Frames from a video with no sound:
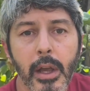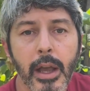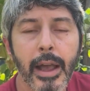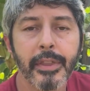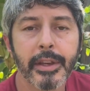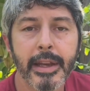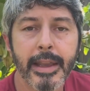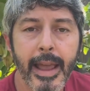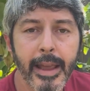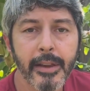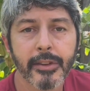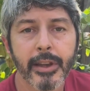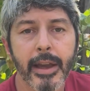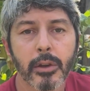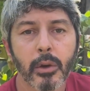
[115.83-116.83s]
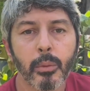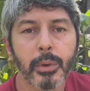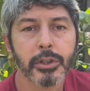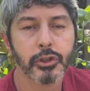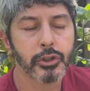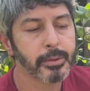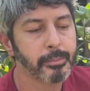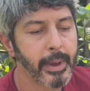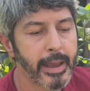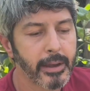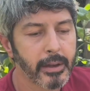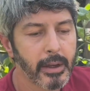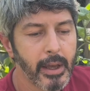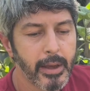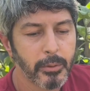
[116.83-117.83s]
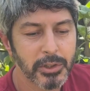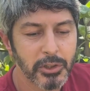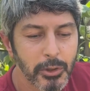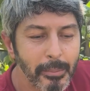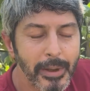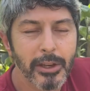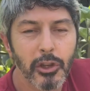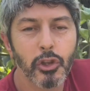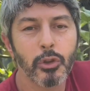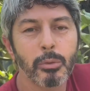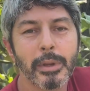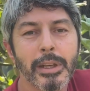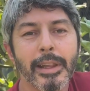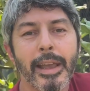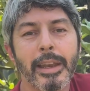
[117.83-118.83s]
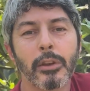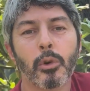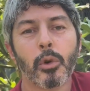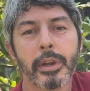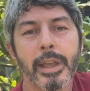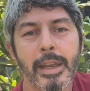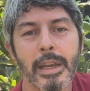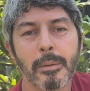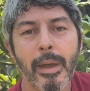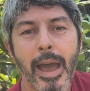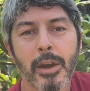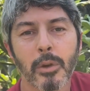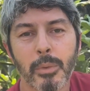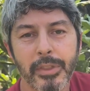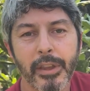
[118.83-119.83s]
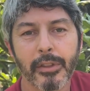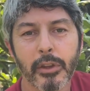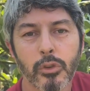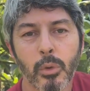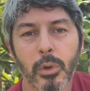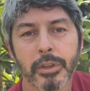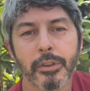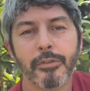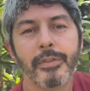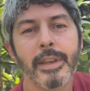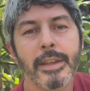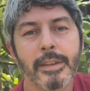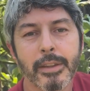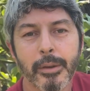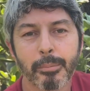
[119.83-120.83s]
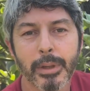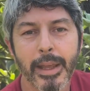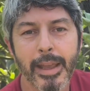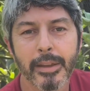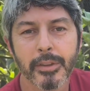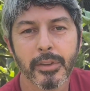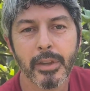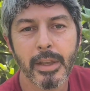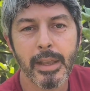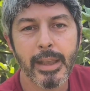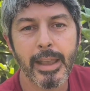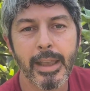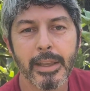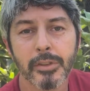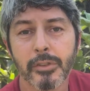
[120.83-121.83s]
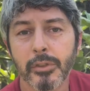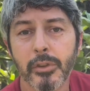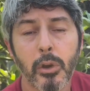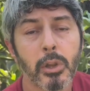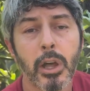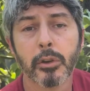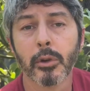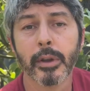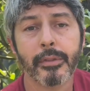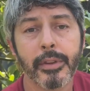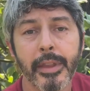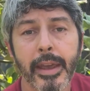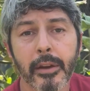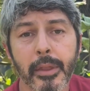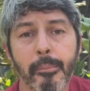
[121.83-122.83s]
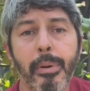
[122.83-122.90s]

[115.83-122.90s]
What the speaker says: And the decay cycle, which should be accumulating organic matter within the soil to feed to the plants, is no longer even there. The